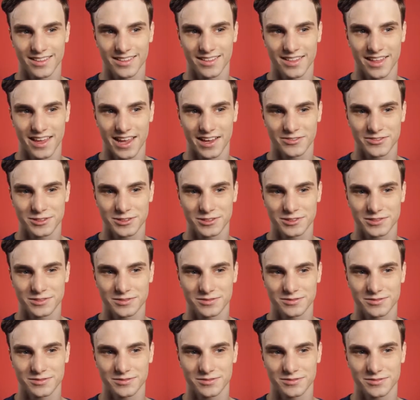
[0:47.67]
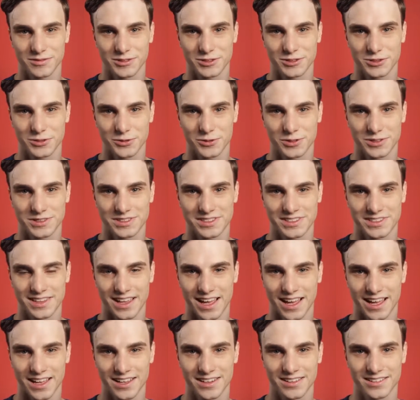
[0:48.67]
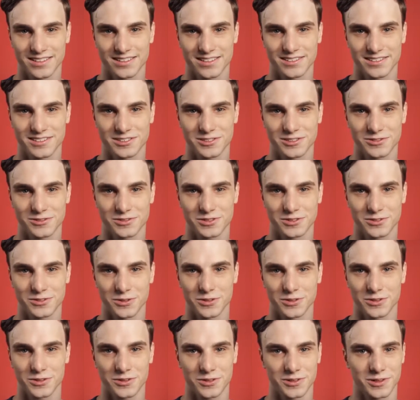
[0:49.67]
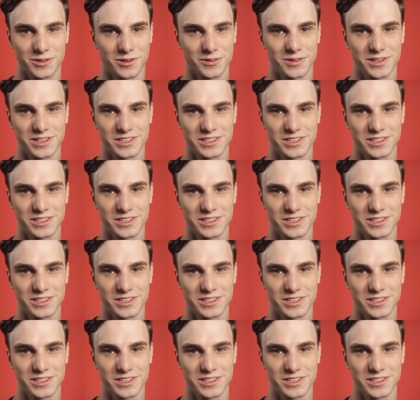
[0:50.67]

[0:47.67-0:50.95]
they have to resort to that to sort through their own